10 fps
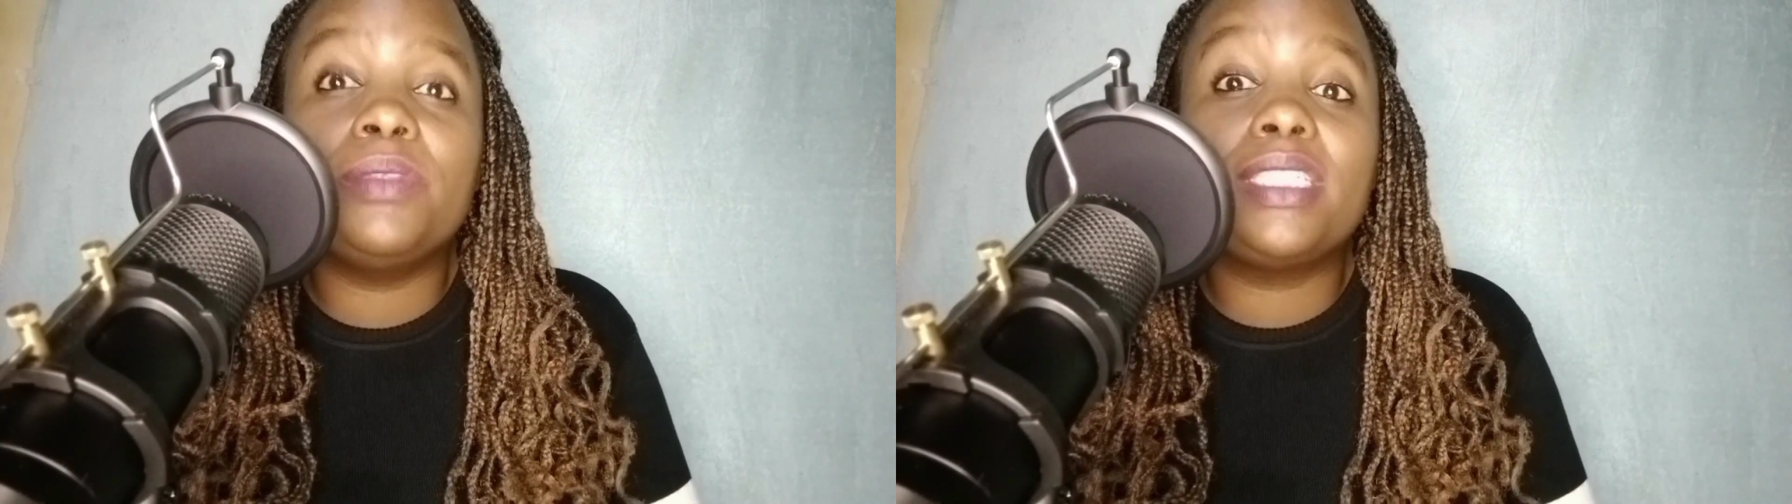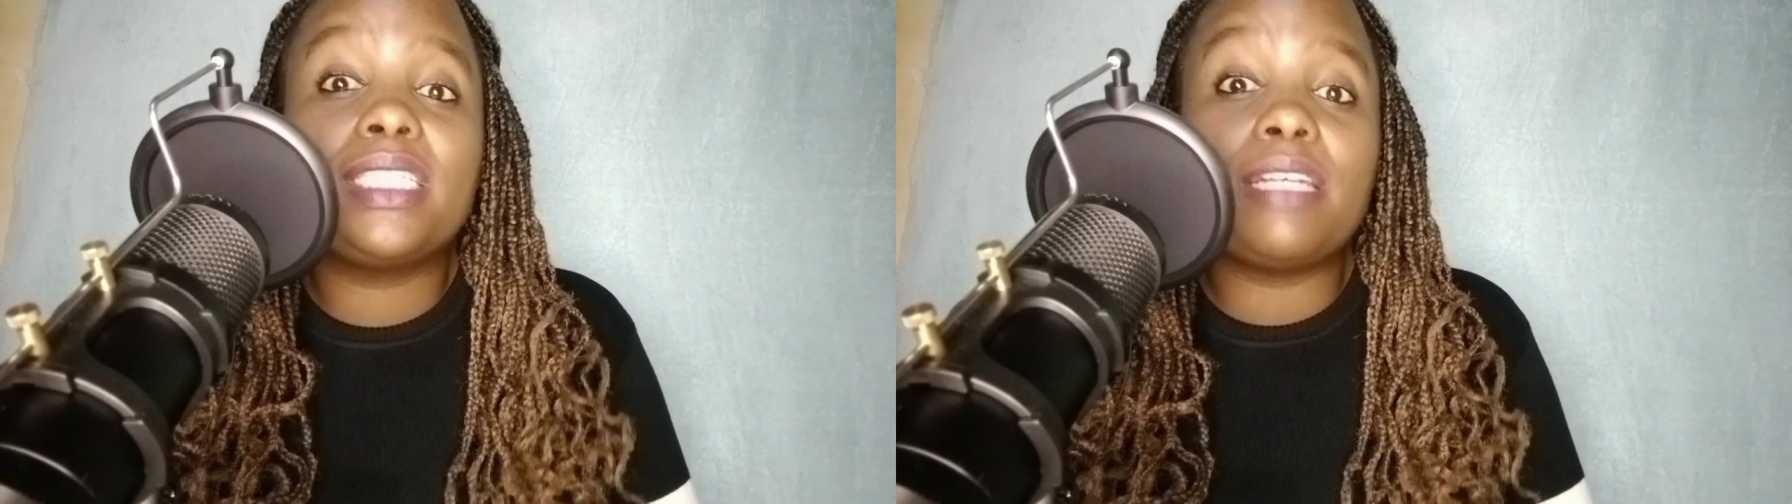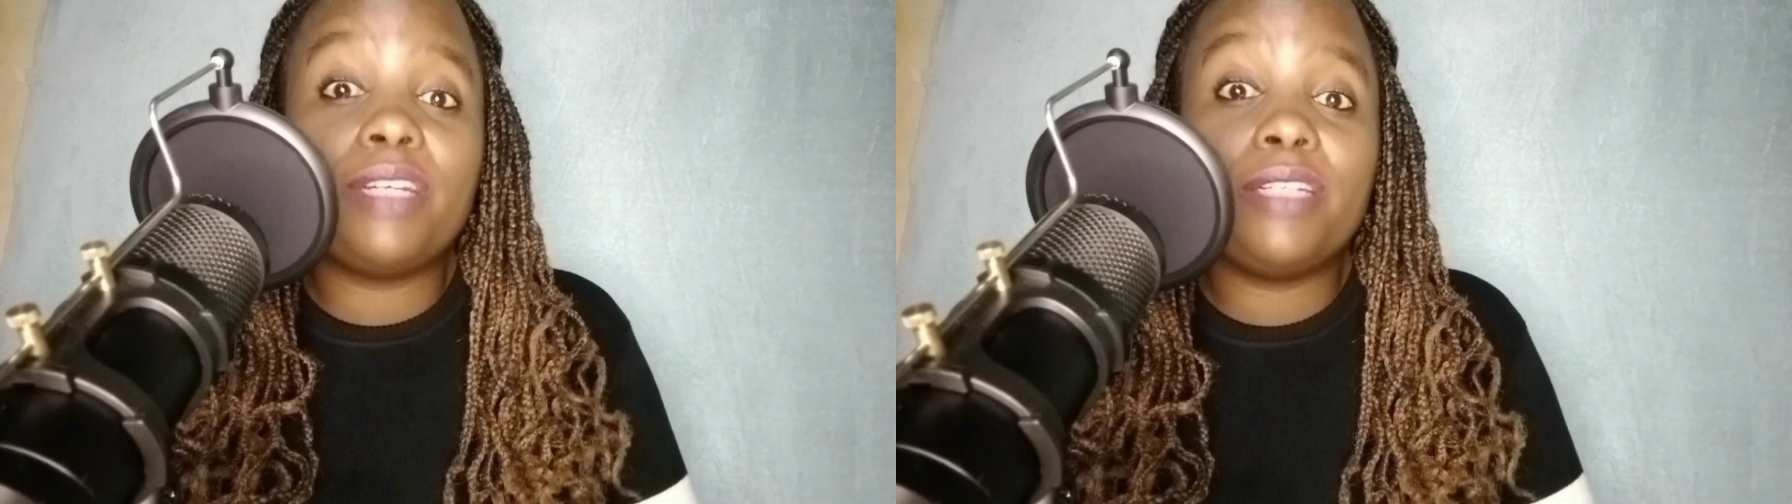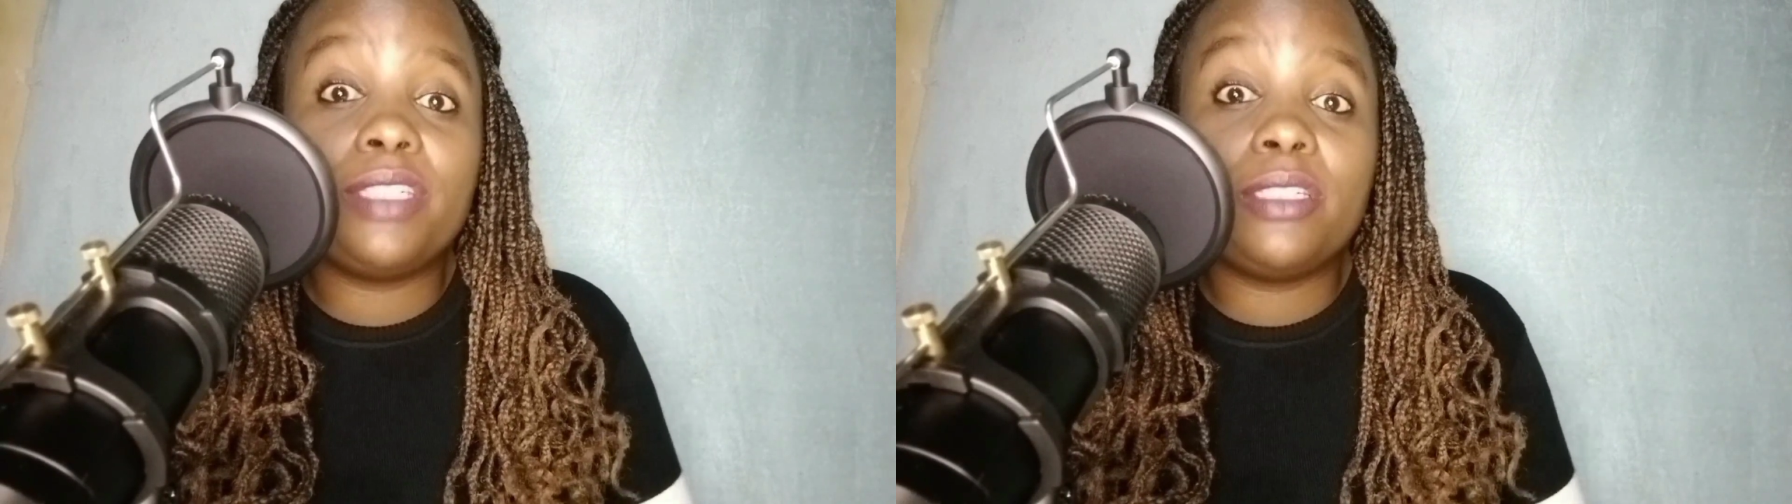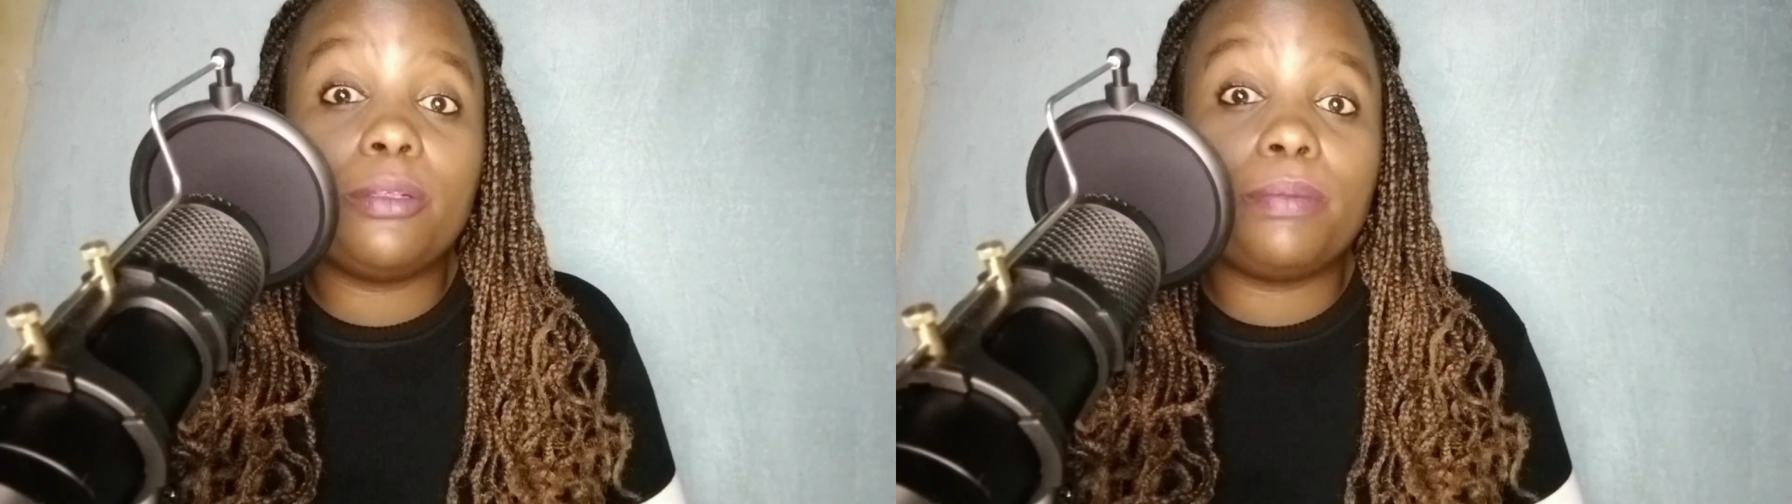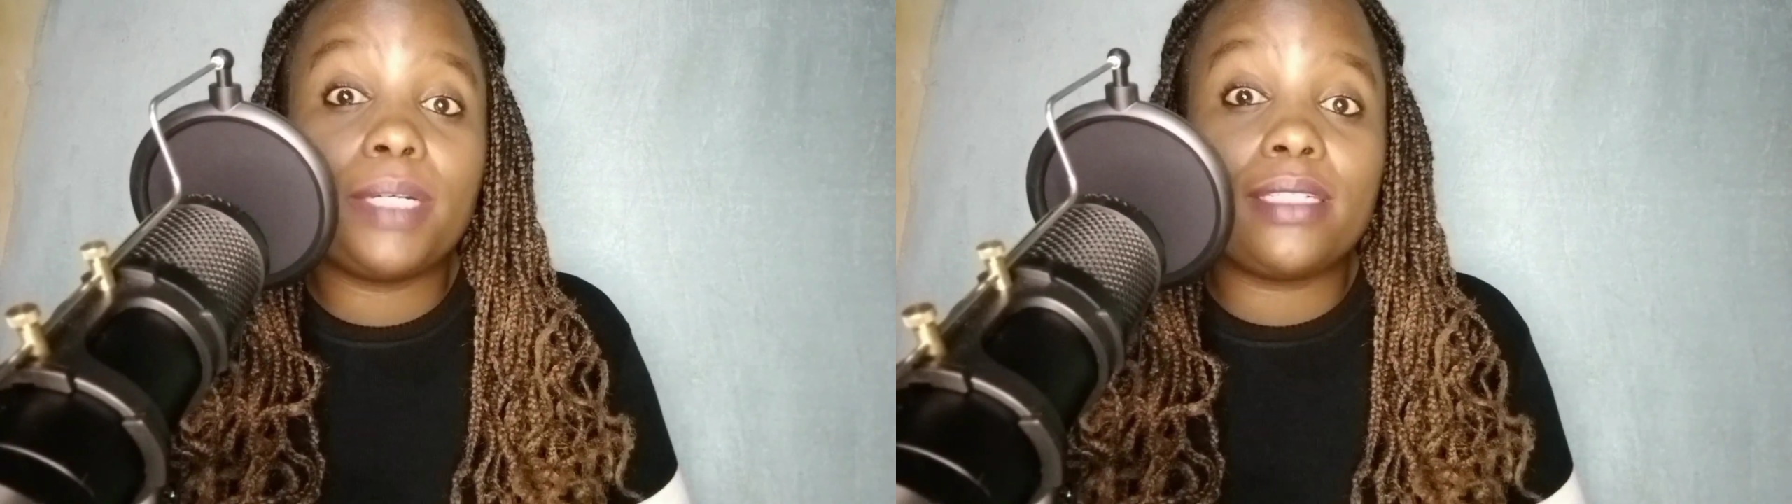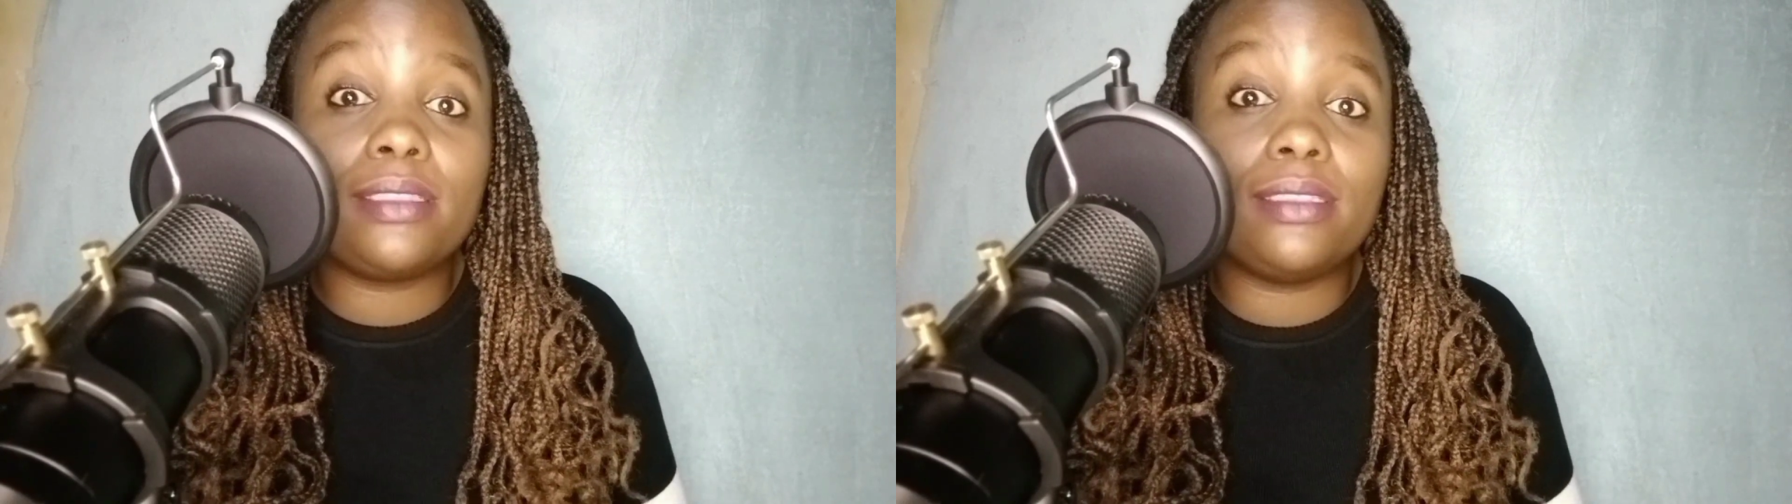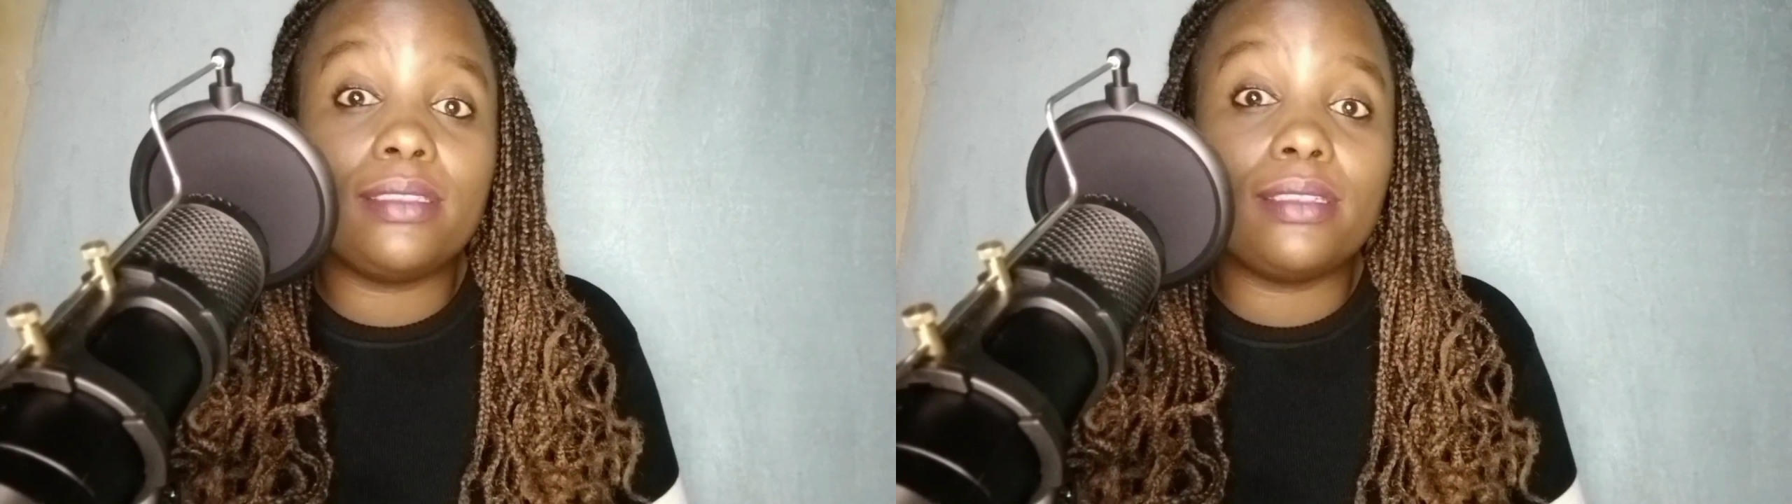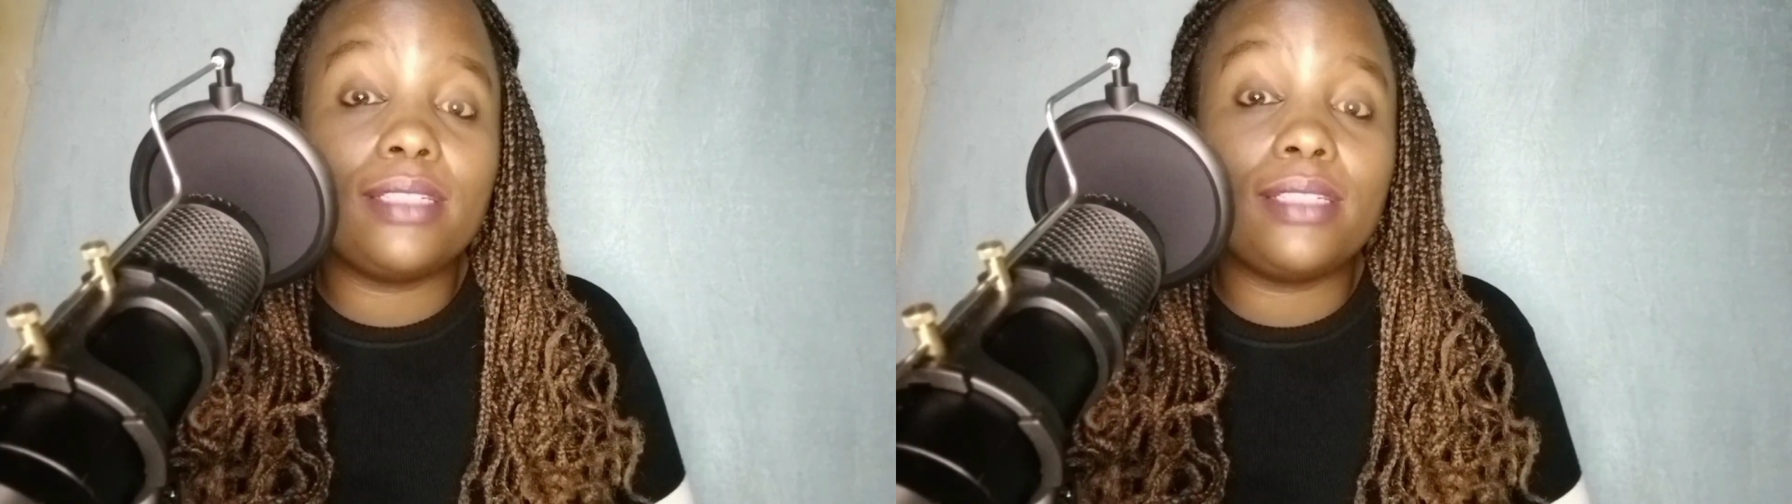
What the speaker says: Surviving co-parenting,